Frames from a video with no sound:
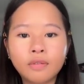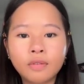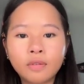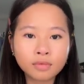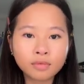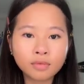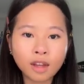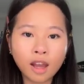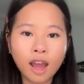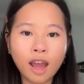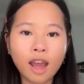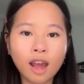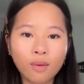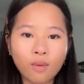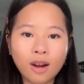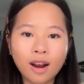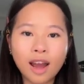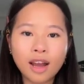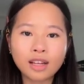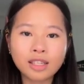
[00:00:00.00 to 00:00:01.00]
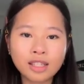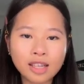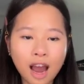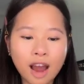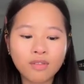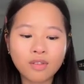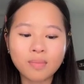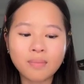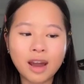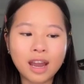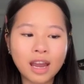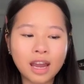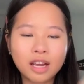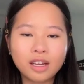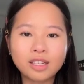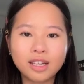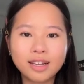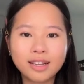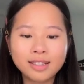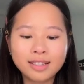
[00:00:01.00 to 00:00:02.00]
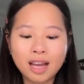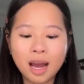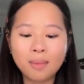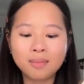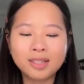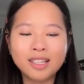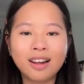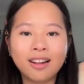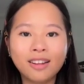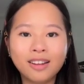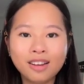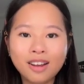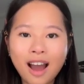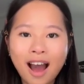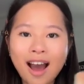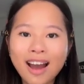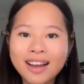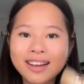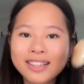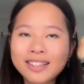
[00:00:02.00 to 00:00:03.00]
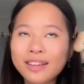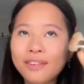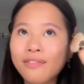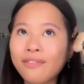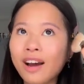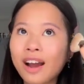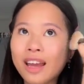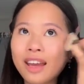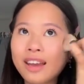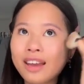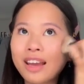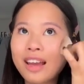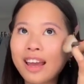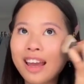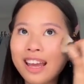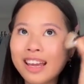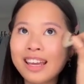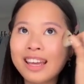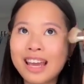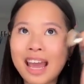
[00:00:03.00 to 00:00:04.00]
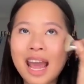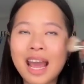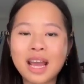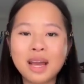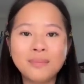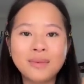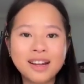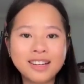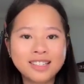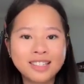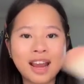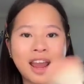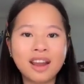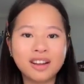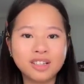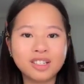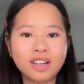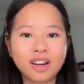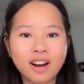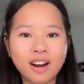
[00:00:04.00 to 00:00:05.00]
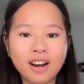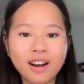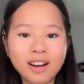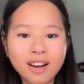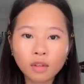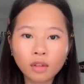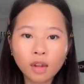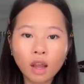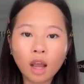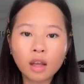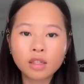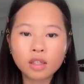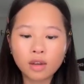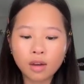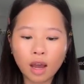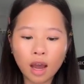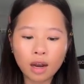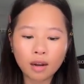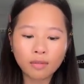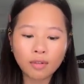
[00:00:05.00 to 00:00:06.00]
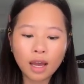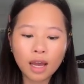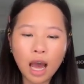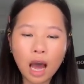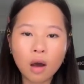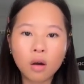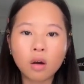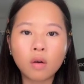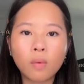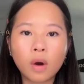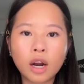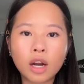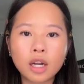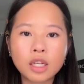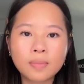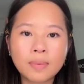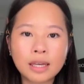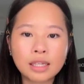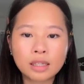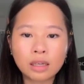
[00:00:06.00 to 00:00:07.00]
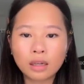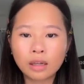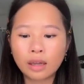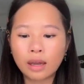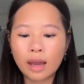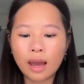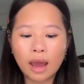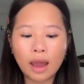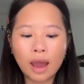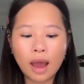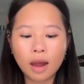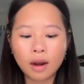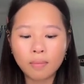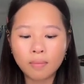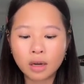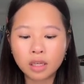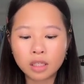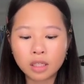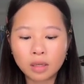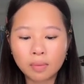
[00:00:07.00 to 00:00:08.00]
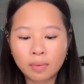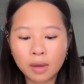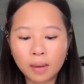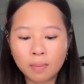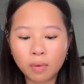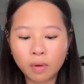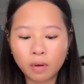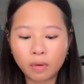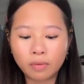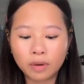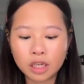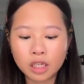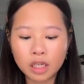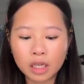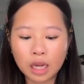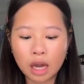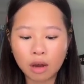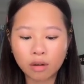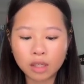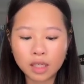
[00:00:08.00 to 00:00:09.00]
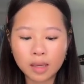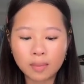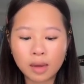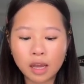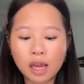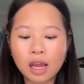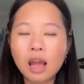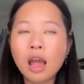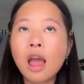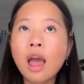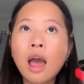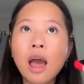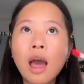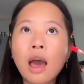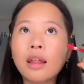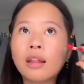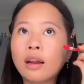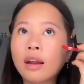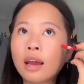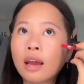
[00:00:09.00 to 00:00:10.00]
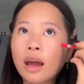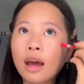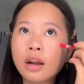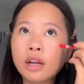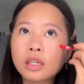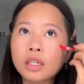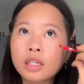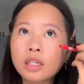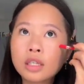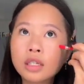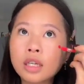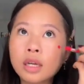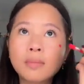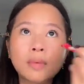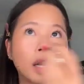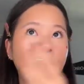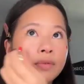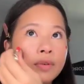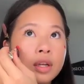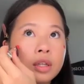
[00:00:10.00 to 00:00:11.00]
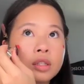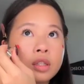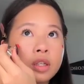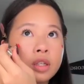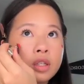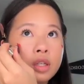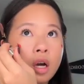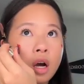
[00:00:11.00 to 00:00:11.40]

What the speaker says: And when I signed with my agents, I'm telling you guys, fucking game changer. So kind of like how it worked, basically I had a bunch of people reaching out to me and then I kind of just did my research